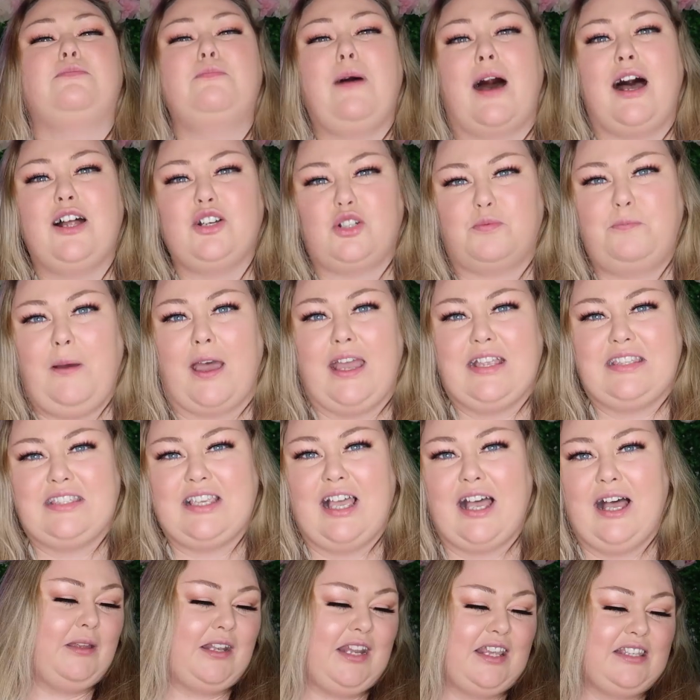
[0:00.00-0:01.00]
much
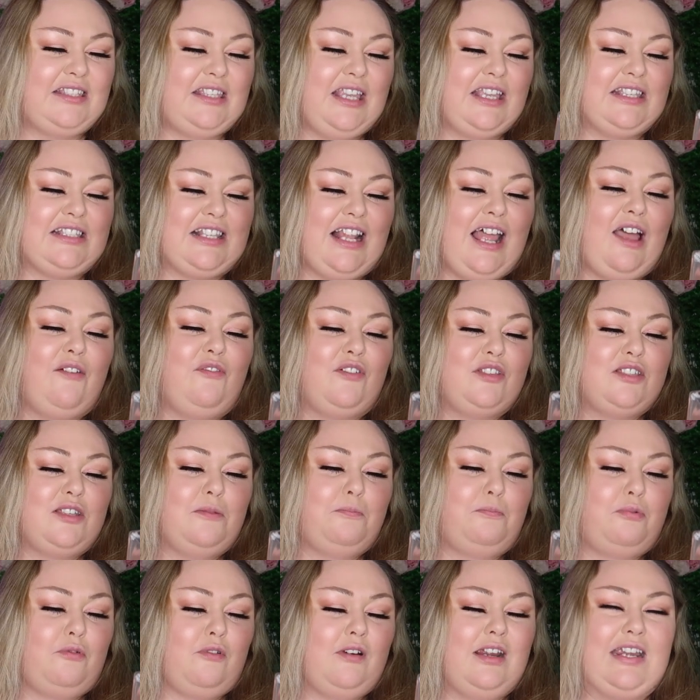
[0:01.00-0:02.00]
better. But this is lavender
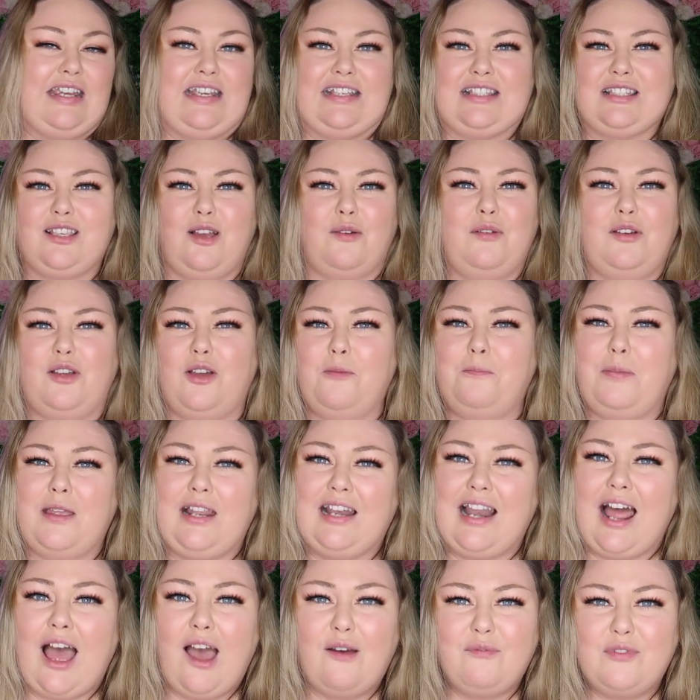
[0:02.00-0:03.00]
breeze, so it could be
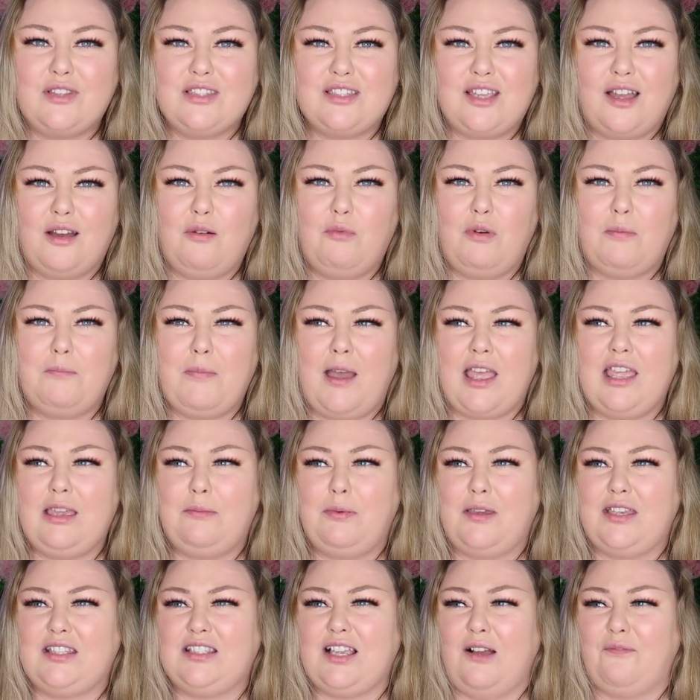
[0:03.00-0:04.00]
lavender with
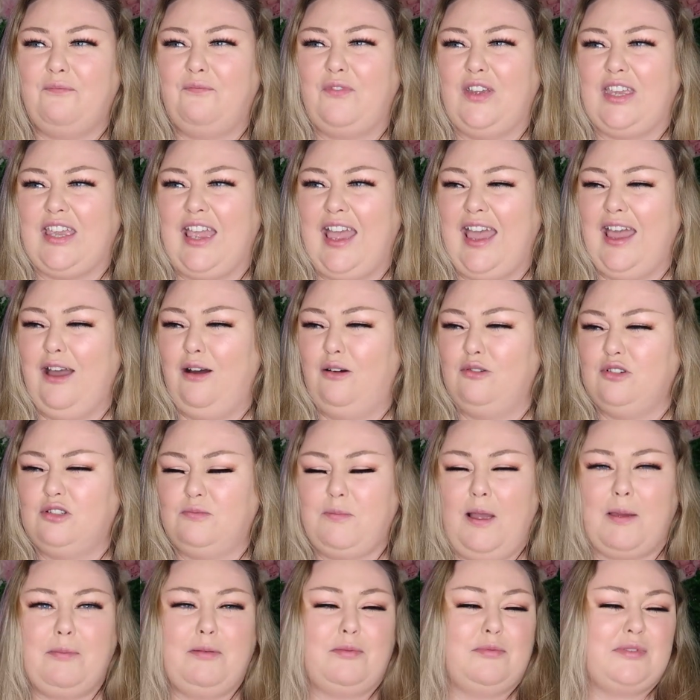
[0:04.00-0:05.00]
maybe something else,
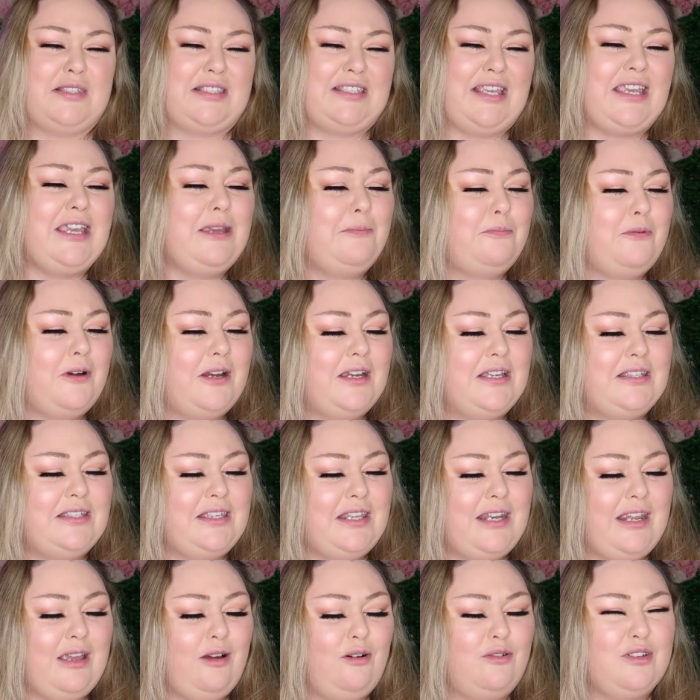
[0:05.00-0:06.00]
maybe with sea breeze
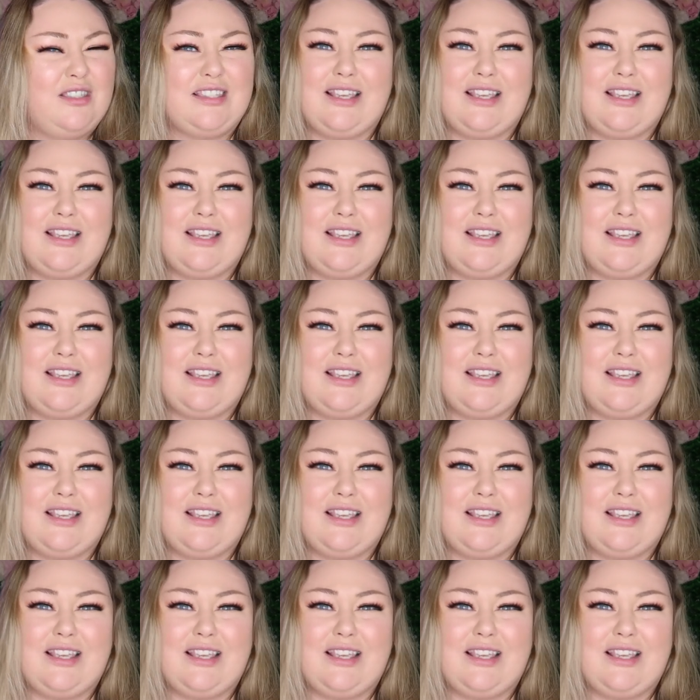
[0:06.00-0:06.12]
in it or